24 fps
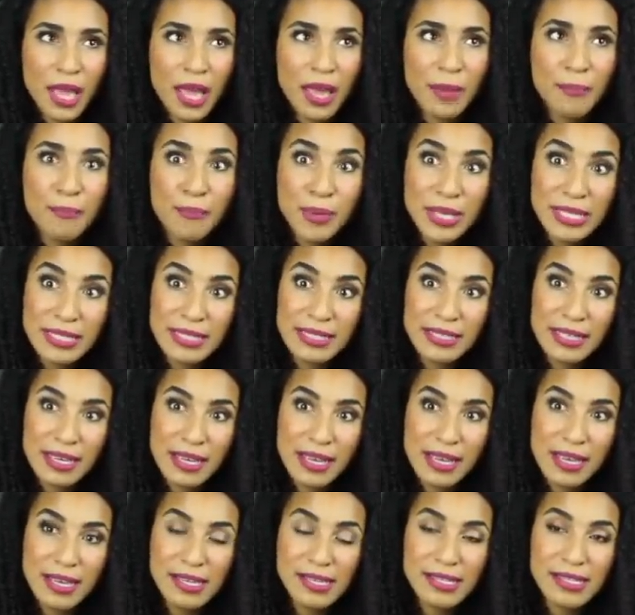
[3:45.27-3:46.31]

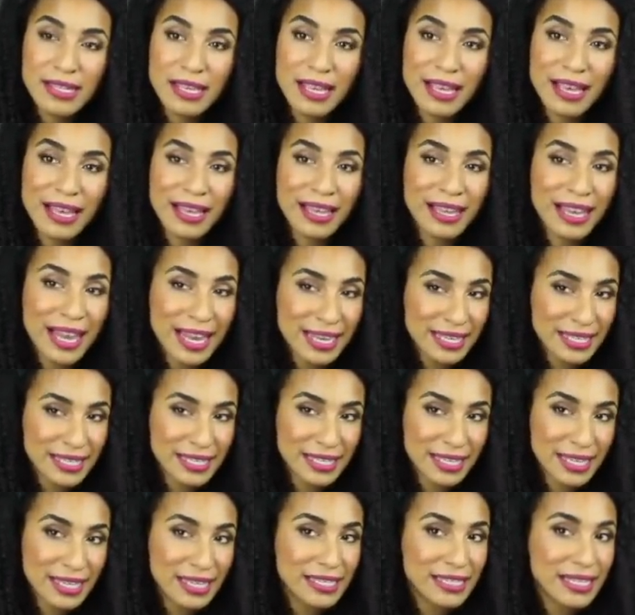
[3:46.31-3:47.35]
hibiscus
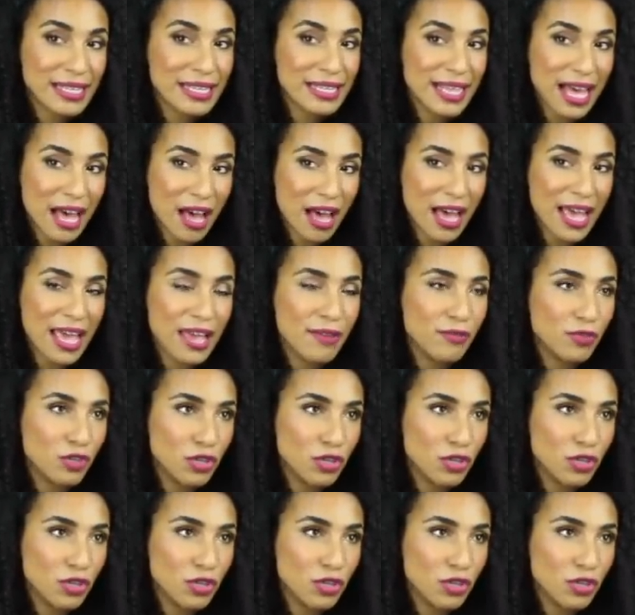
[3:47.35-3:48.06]
cleansers that I have